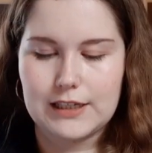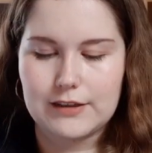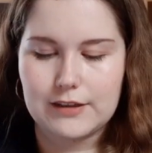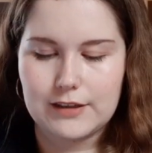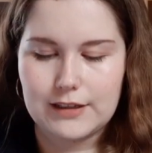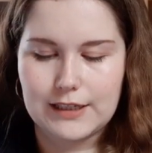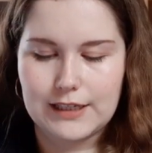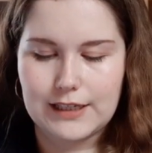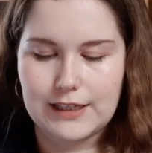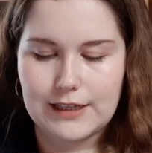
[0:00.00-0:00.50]

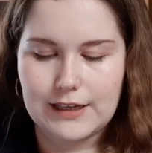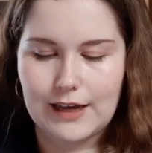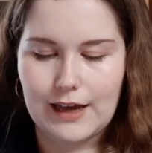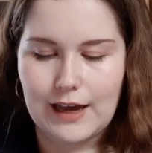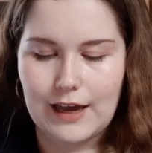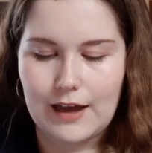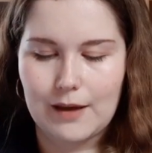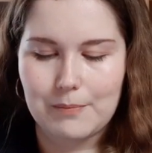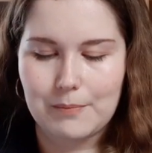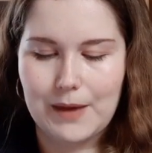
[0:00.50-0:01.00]
in the
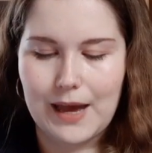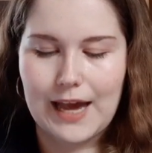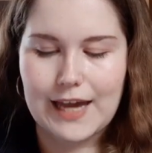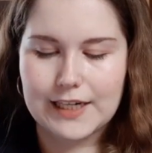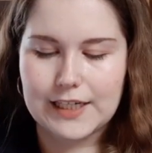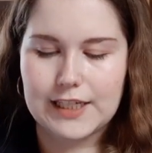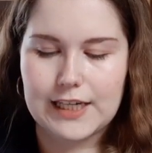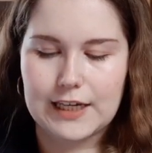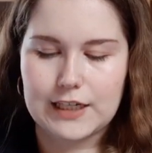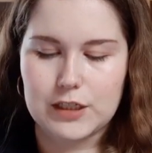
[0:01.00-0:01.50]
um,
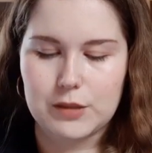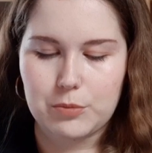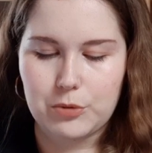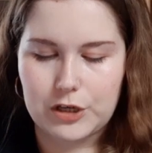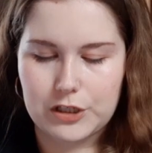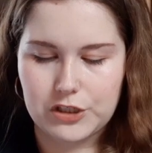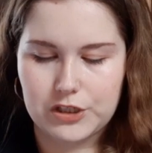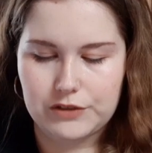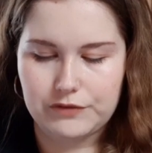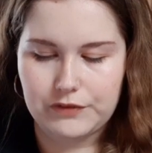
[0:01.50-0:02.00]
Andii and
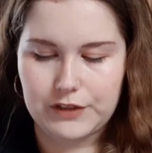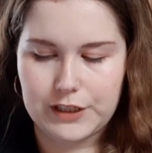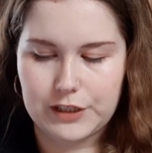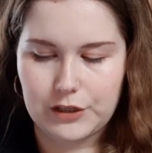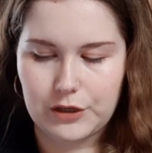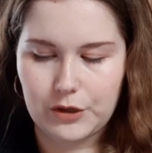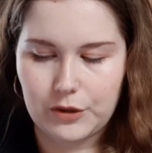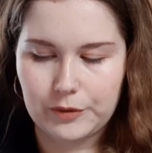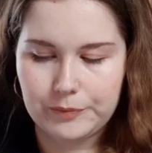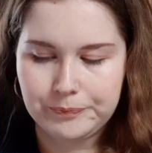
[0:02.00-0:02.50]
Depression
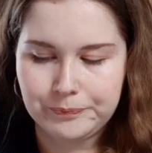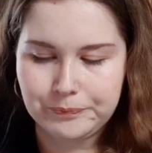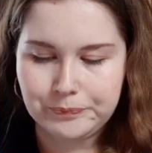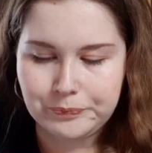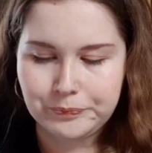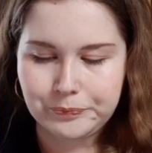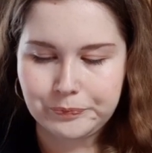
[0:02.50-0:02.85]
video.